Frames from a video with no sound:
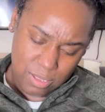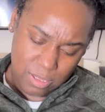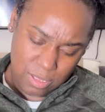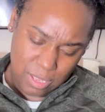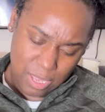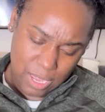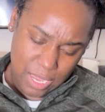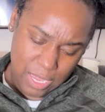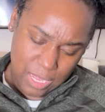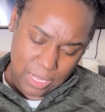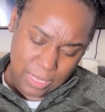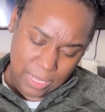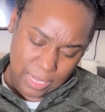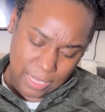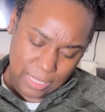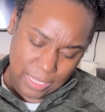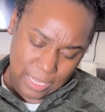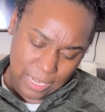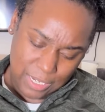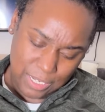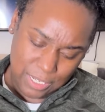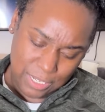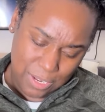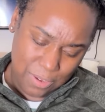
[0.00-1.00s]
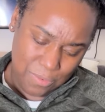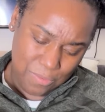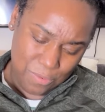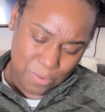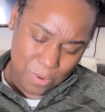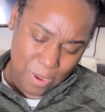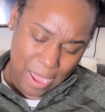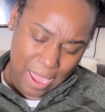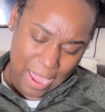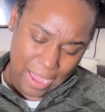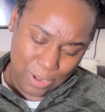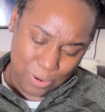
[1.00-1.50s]
I ain't like that shuffle
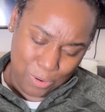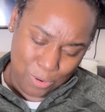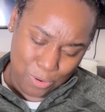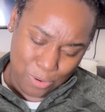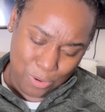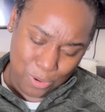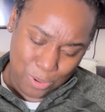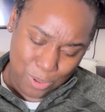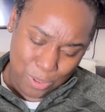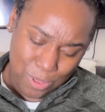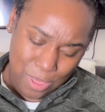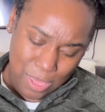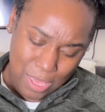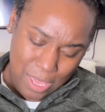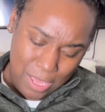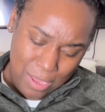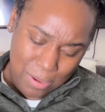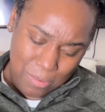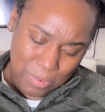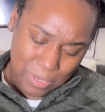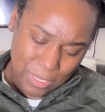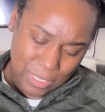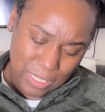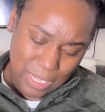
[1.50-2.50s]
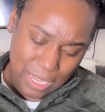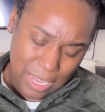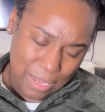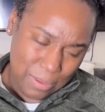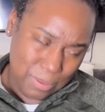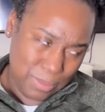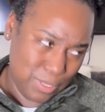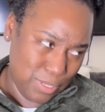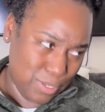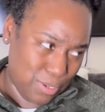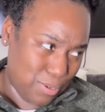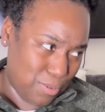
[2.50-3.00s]
at all. What's the
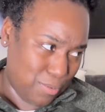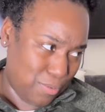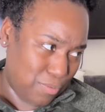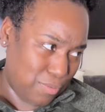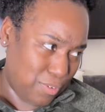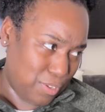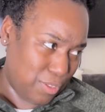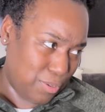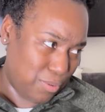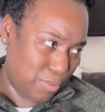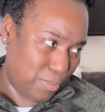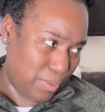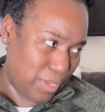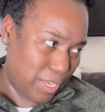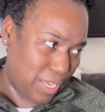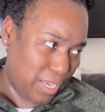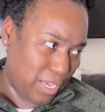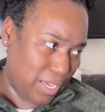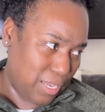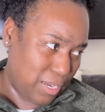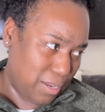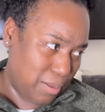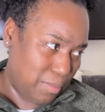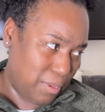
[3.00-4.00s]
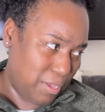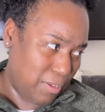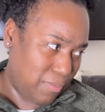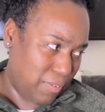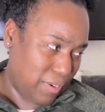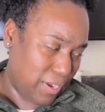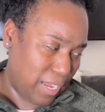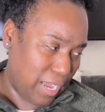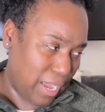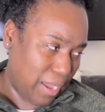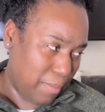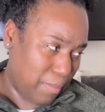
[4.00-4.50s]
obstacle for the week going to be for
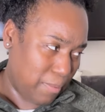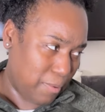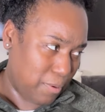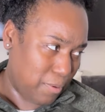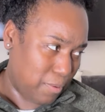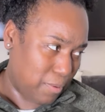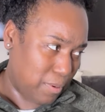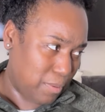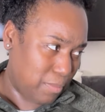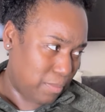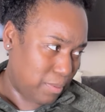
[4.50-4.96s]
Capricorn,